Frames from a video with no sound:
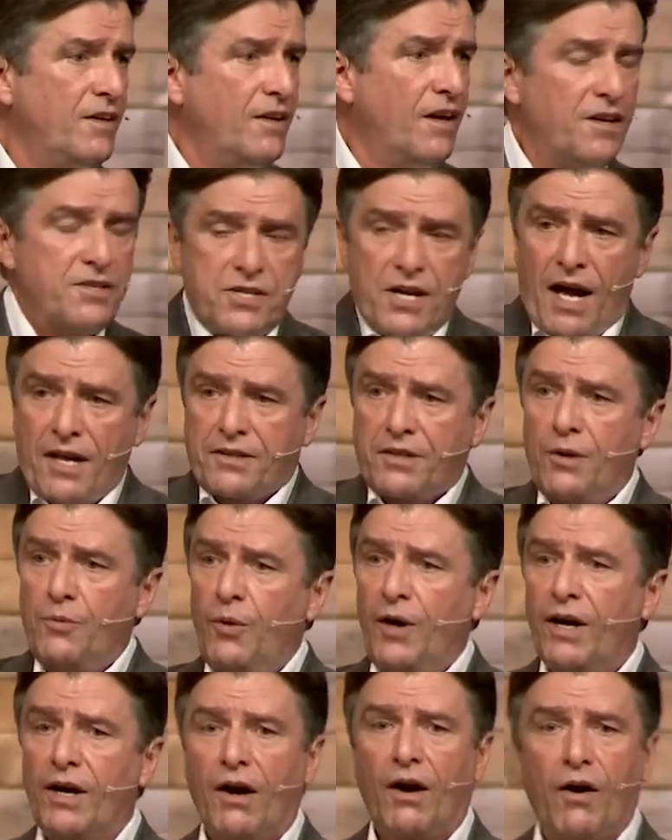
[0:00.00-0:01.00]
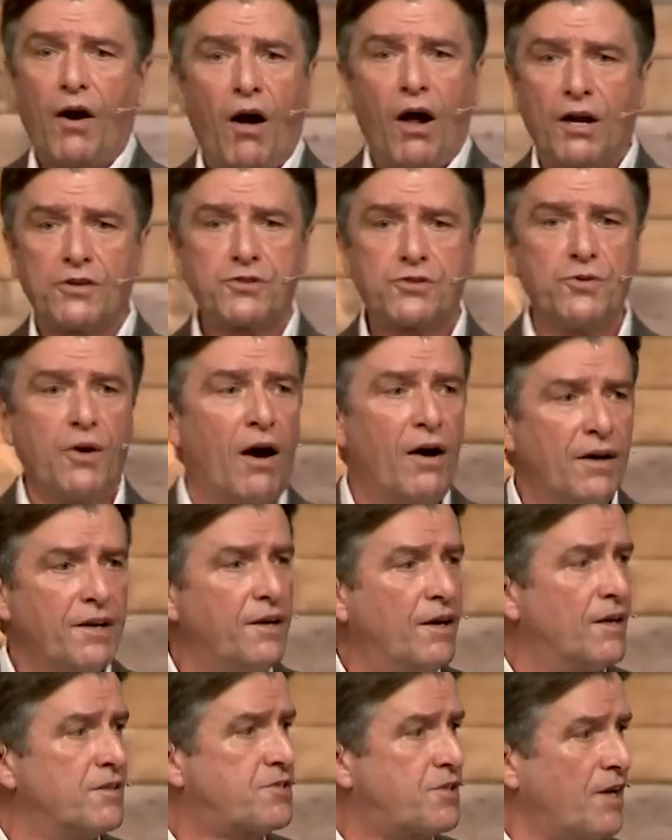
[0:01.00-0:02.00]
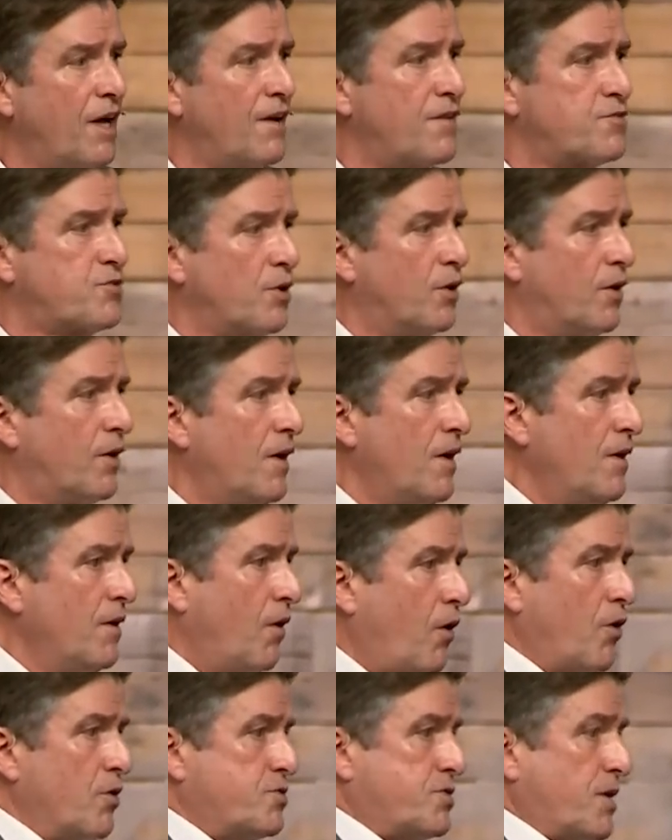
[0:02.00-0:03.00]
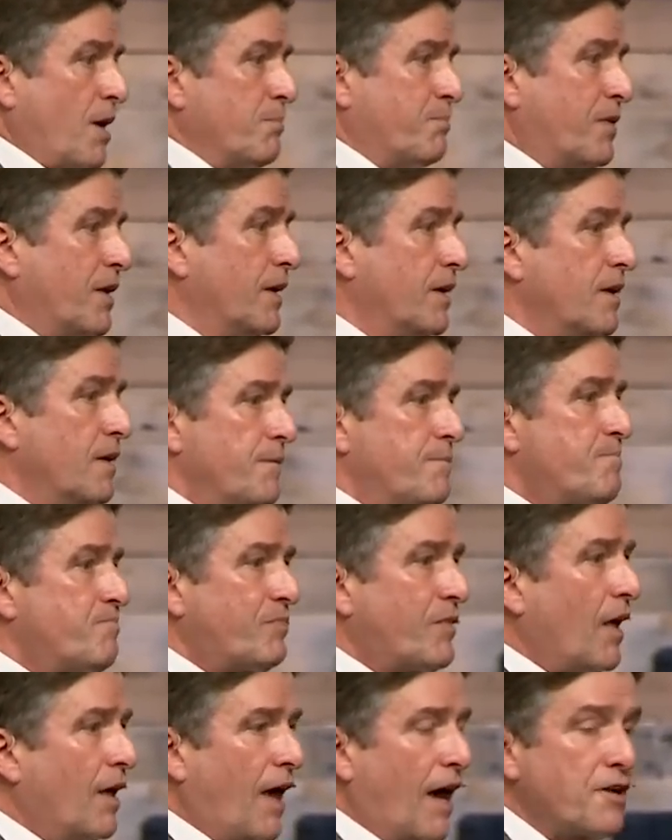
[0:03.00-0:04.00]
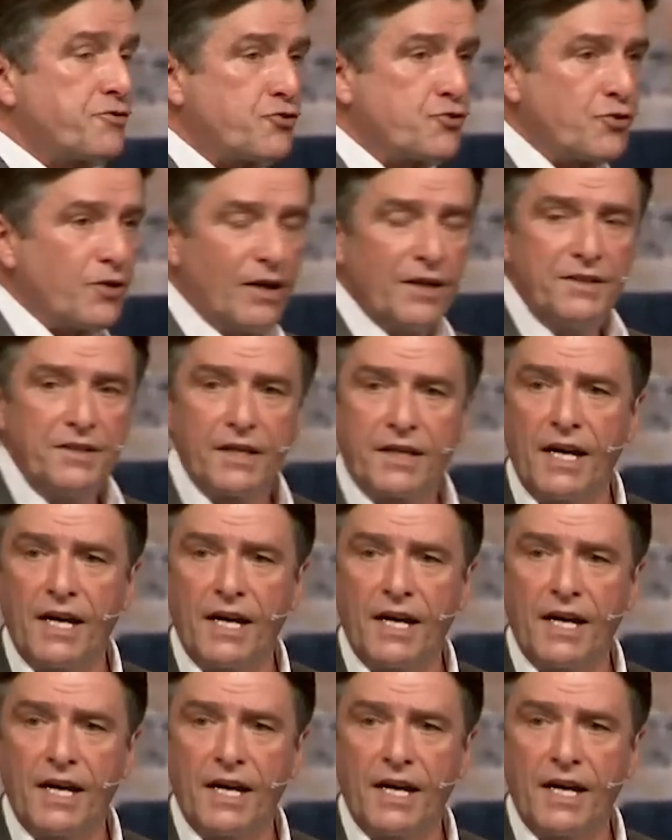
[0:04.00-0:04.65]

And it's not that we are all strong in ourselves or, or something extra in the